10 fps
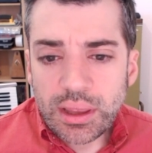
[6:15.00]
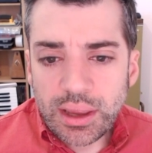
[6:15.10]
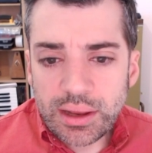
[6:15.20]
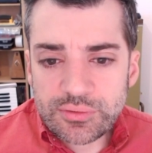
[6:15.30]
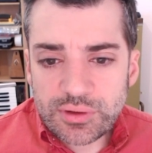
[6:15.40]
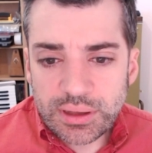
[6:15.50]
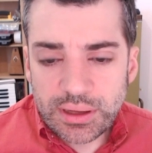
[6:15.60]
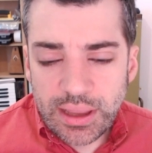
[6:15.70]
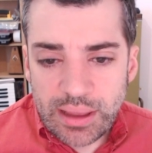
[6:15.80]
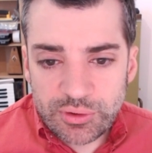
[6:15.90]
Ancient
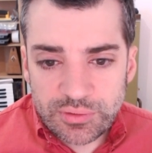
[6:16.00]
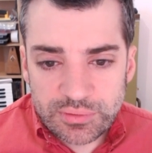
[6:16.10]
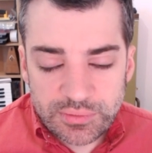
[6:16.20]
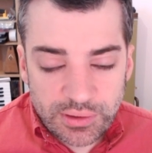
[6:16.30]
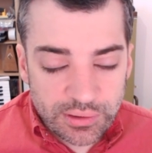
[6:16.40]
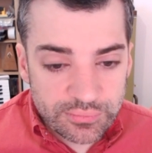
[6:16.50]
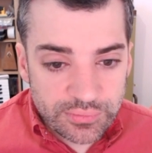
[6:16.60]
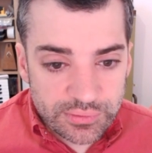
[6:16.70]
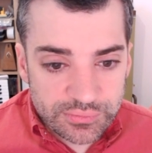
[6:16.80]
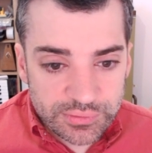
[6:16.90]
inhabitant
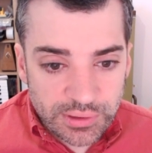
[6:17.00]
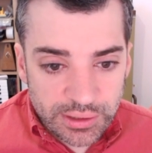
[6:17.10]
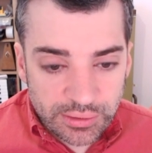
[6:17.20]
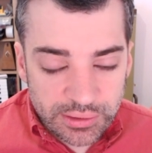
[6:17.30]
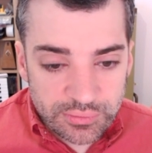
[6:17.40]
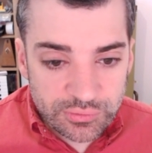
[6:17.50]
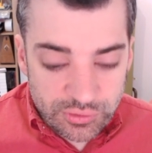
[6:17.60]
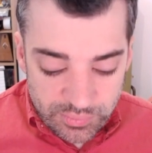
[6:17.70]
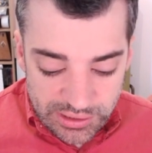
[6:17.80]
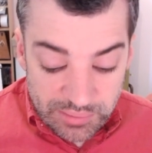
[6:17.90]
of Scotland
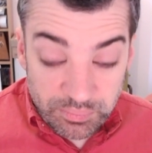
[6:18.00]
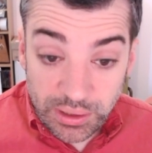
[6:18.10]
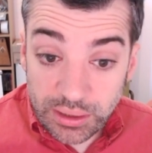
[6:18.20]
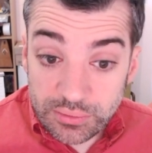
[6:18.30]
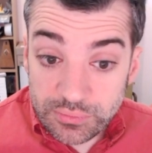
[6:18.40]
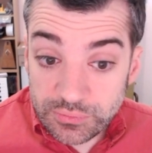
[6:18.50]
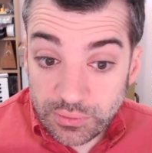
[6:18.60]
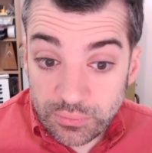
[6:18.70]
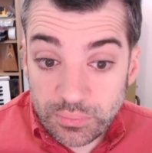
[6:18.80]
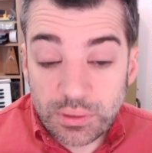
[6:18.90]
could be a Pict.
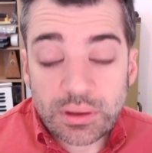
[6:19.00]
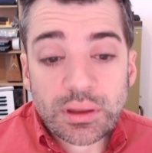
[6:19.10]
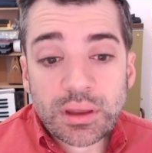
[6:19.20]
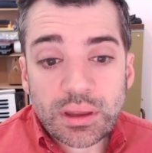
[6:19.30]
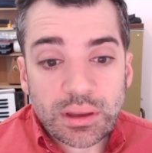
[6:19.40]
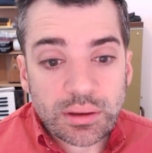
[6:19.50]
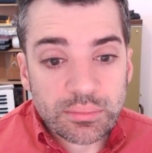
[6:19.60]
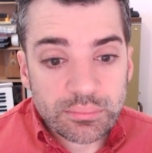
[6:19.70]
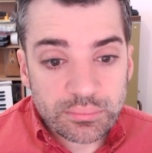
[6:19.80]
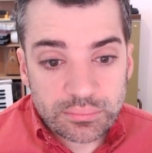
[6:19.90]
So
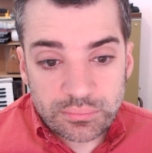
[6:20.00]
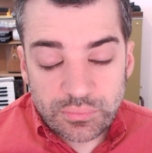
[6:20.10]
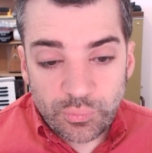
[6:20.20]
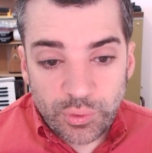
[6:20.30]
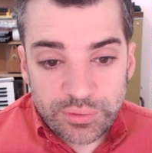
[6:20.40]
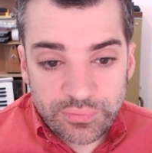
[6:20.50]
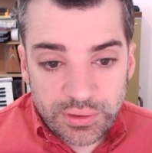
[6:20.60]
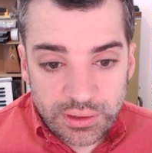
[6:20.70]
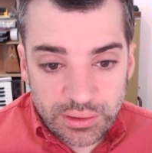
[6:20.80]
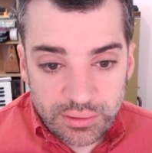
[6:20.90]
um, one of
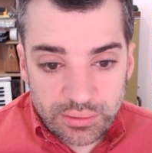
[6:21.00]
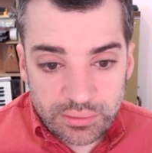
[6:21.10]
the,